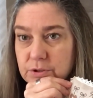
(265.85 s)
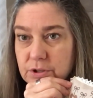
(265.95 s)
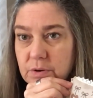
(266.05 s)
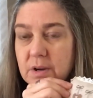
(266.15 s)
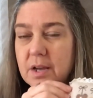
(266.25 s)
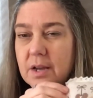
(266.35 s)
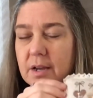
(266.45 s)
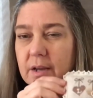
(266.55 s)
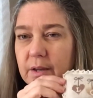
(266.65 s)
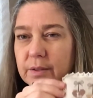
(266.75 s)
So
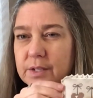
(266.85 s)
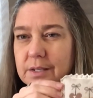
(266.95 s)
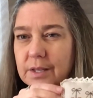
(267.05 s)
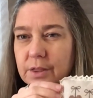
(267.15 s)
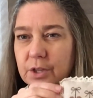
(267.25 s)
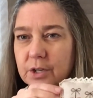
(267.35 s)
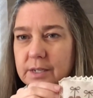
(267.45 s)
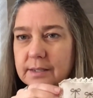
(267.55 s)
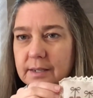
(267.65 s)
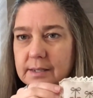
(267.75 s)
this is a
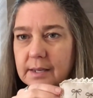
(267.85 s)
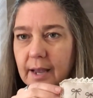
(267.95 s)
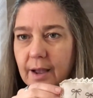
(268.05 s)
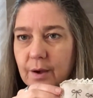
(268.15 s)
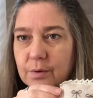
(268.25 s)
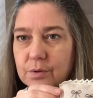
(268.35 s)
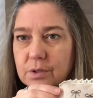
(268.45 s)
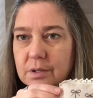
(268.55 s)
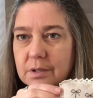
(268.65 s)
36 count.